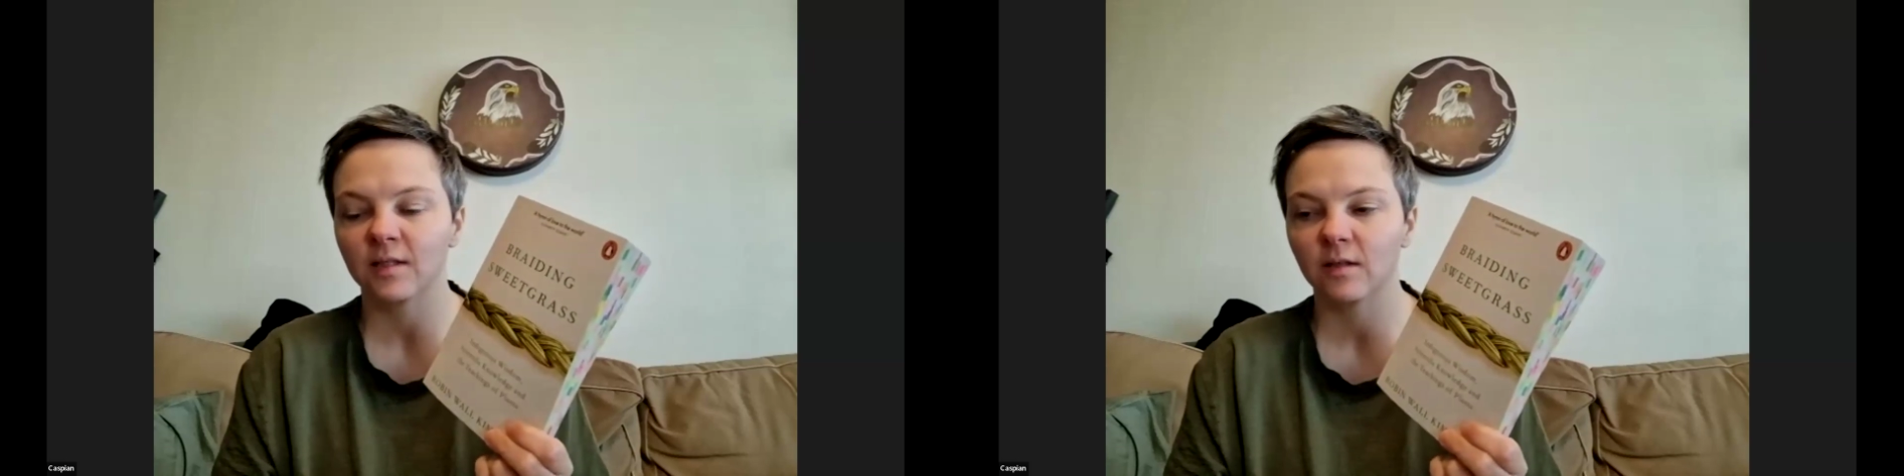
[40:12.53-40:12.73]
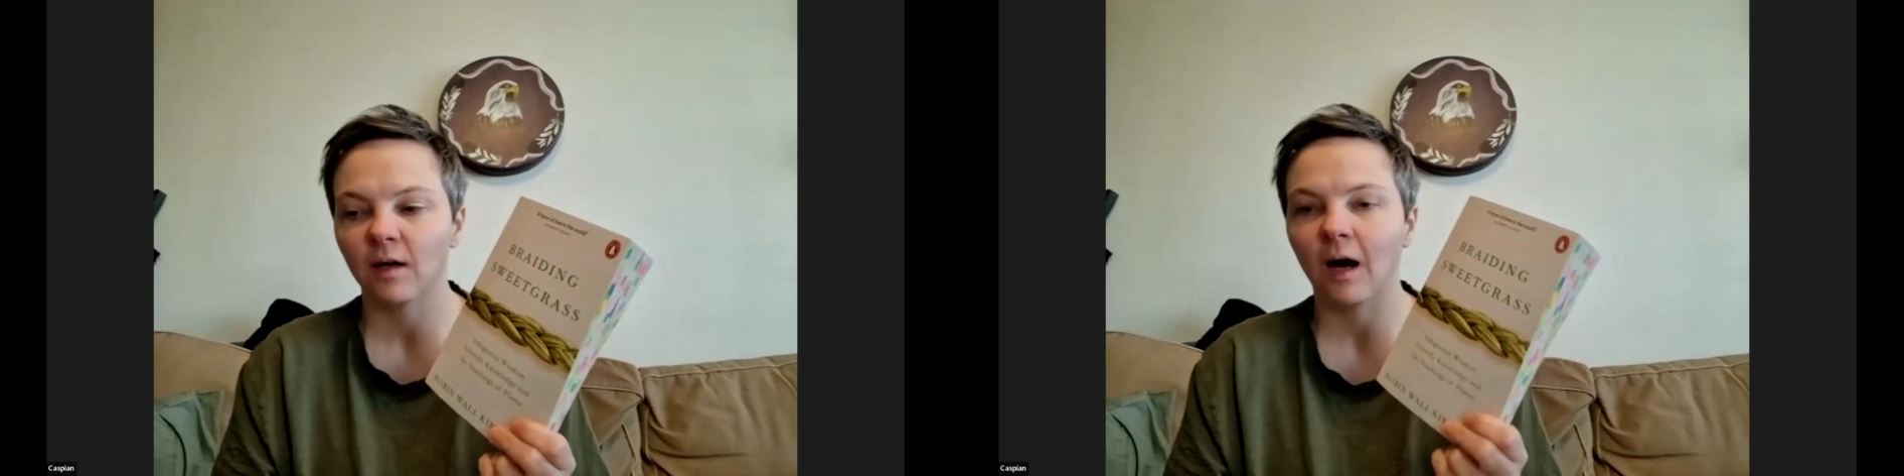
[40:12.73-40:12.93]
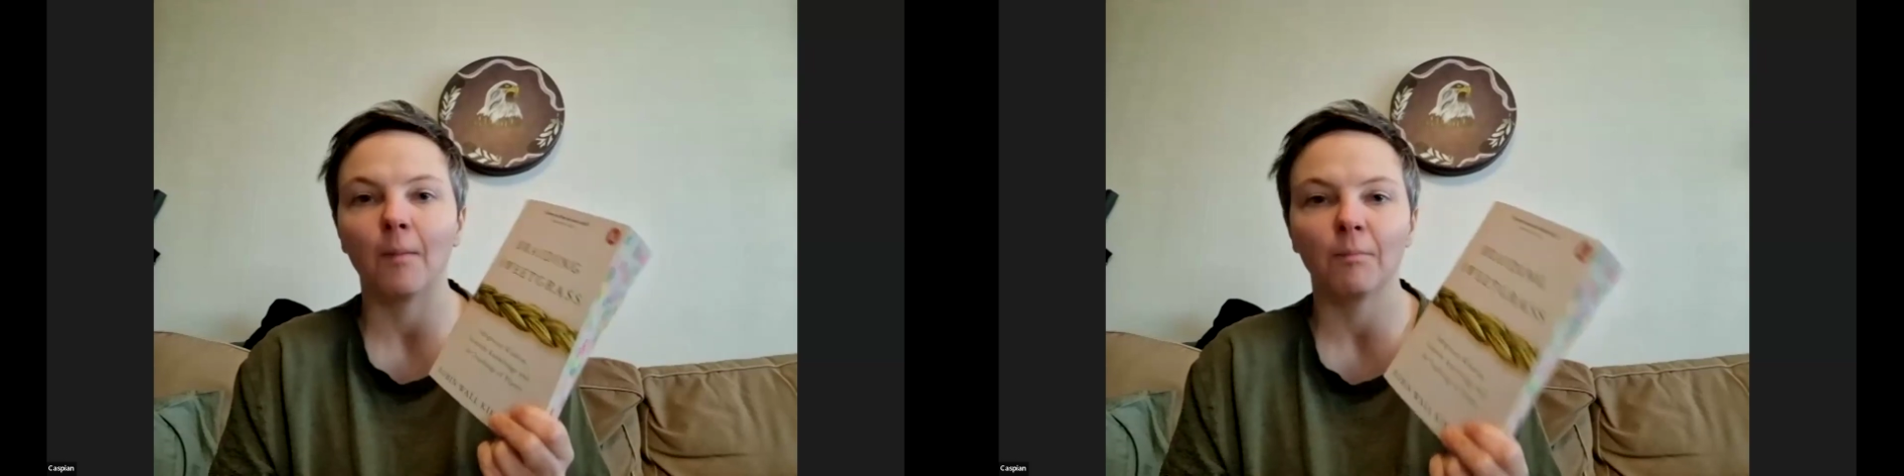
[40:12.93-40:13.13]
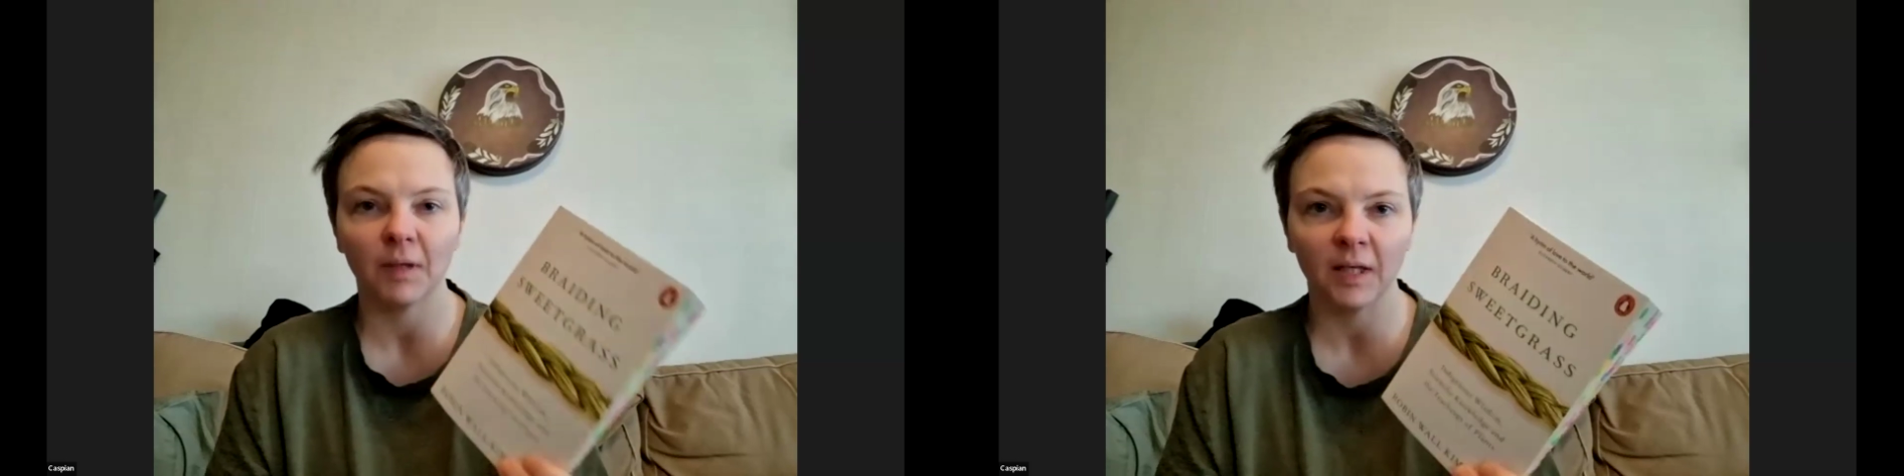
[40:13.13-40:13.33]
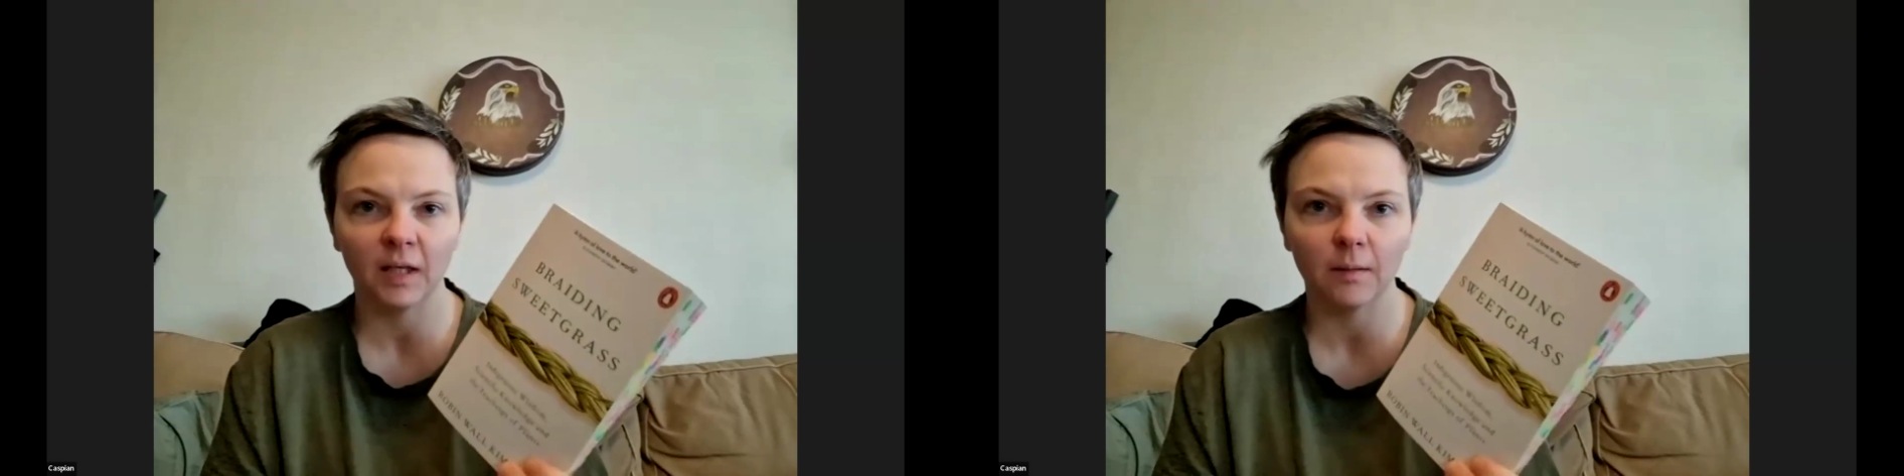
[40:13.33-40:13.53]
is
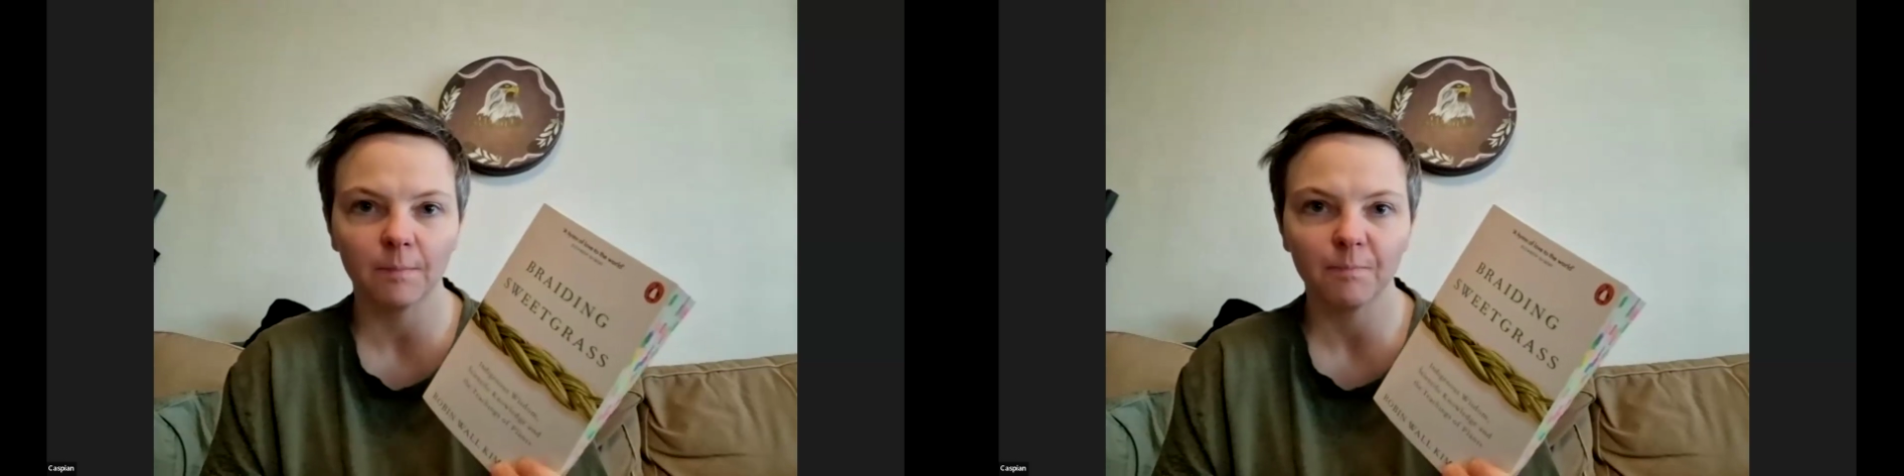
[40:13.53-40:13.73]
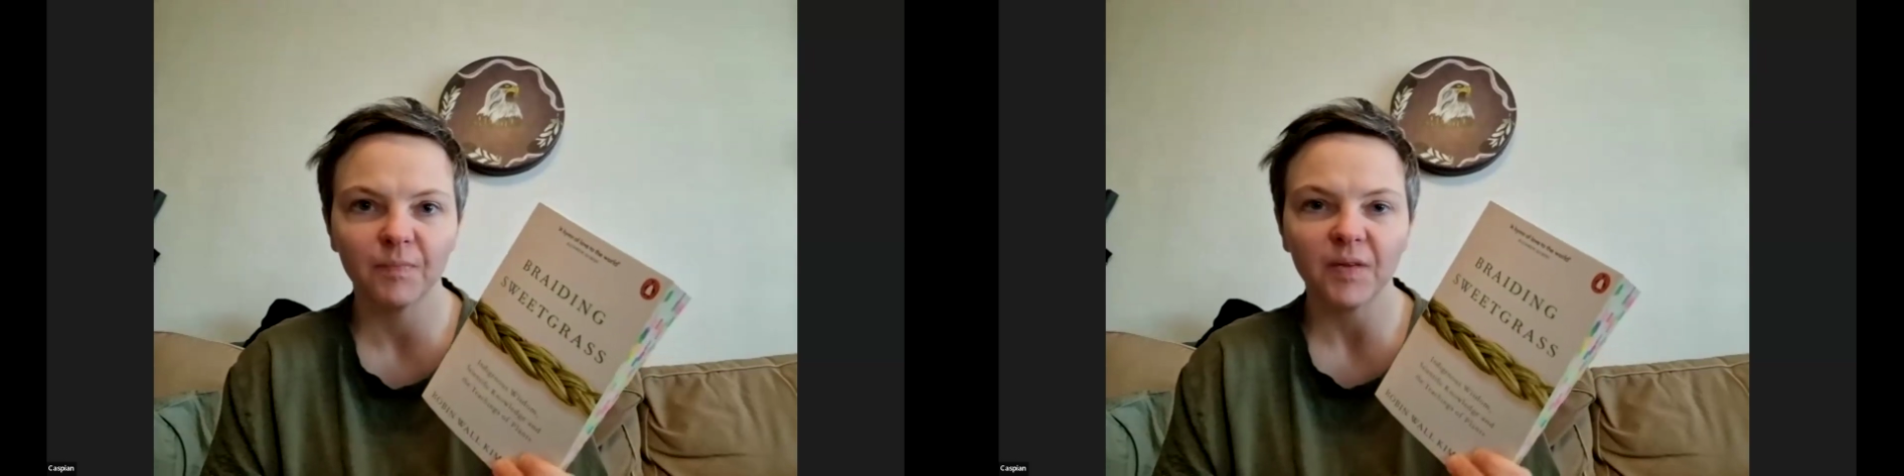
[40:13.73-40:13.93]
humbling.